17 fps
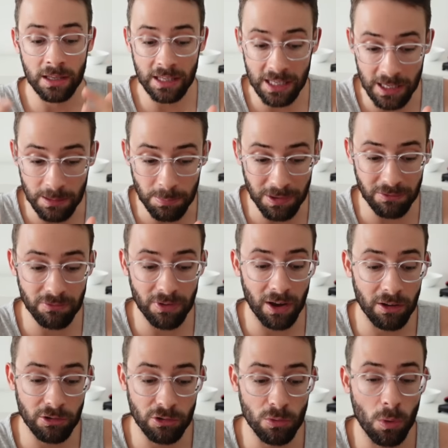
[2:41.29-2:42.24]
keeping
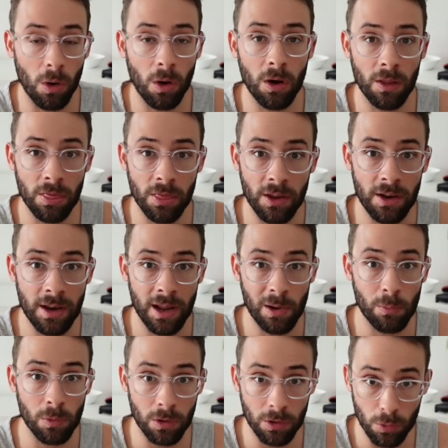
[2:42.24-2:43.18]
value on the
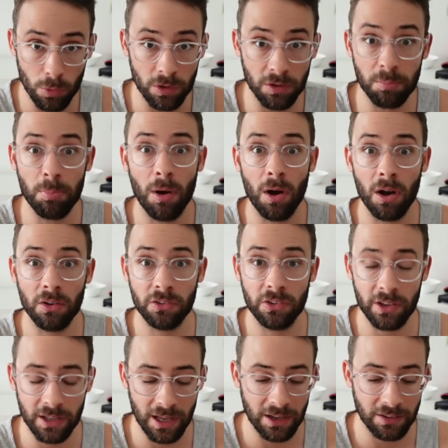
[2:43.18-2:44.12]
network or
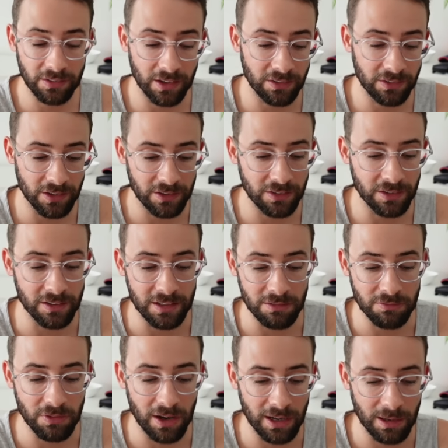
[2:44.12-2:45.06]
depositing assets into
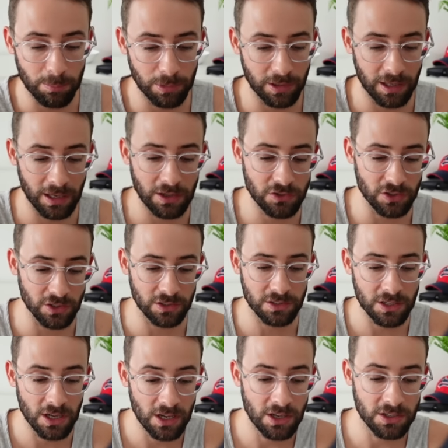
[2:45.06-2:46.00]
DeFi
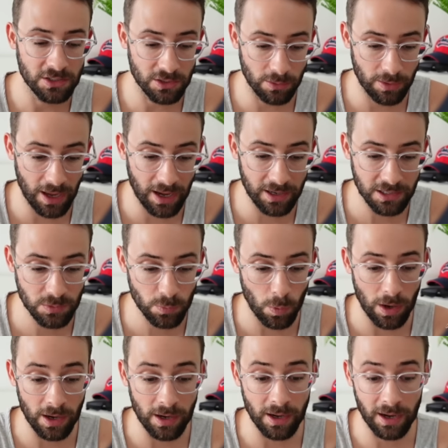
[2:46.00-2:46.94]
applications. So that is
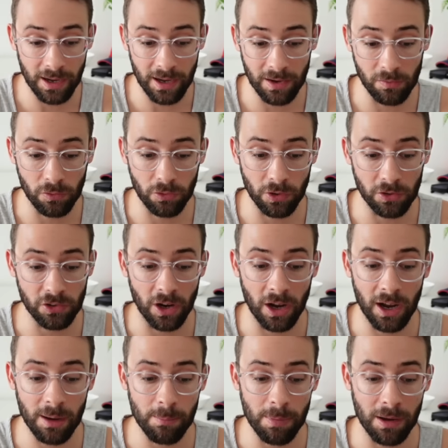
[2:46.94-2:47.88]
why I have such a
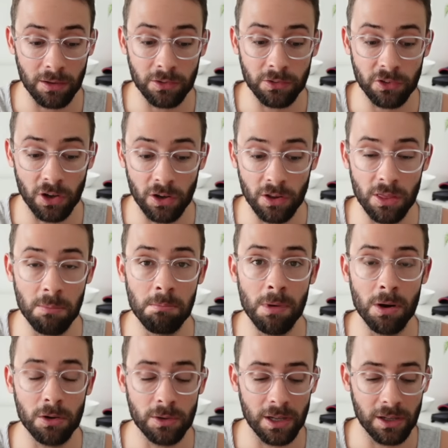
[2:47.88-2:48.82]
high balance on the
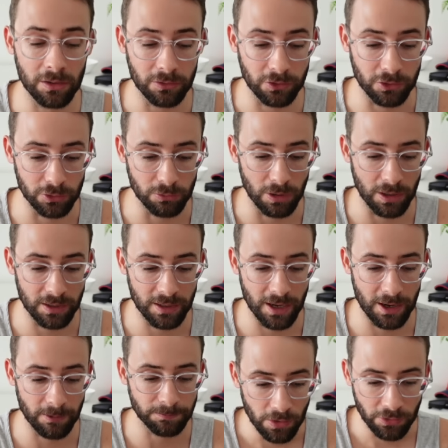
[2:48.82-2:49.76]
Mode L two right
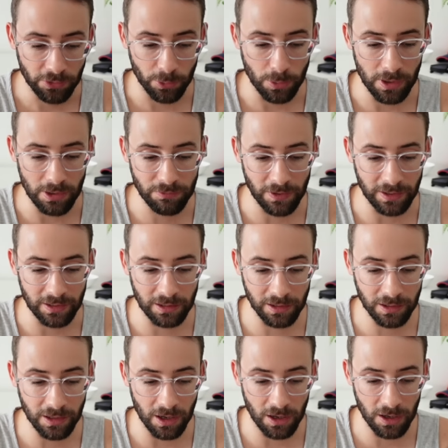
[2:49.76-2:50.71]
now. So if I
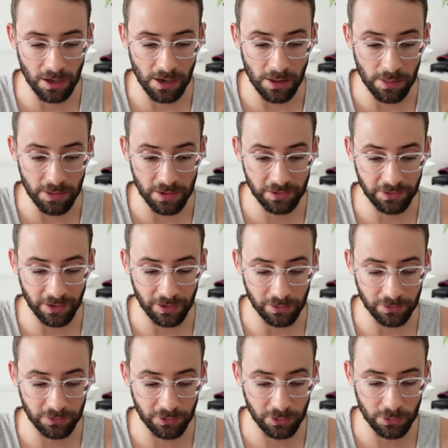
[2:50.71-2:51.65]
click on this
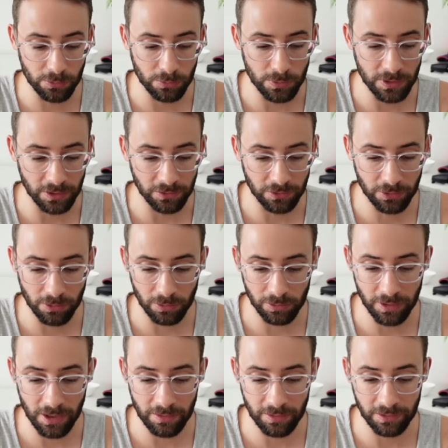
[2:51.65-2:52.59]
L two, we can
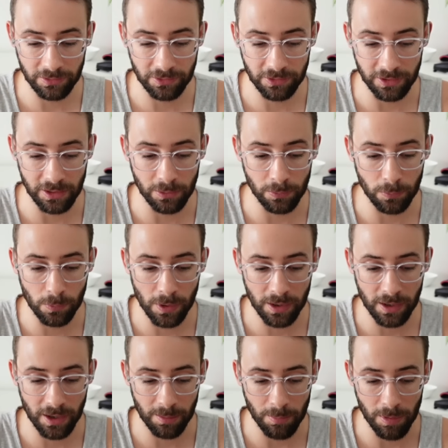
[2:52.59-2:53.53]
scroll down and see
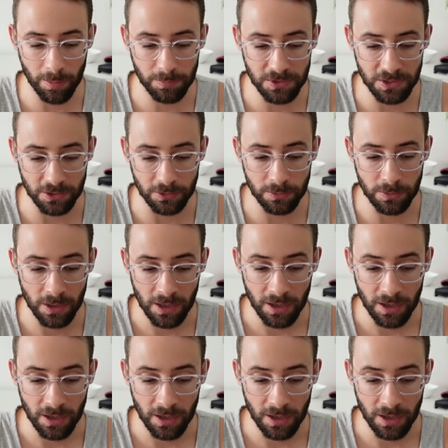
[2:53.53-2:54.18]
what I'm up to.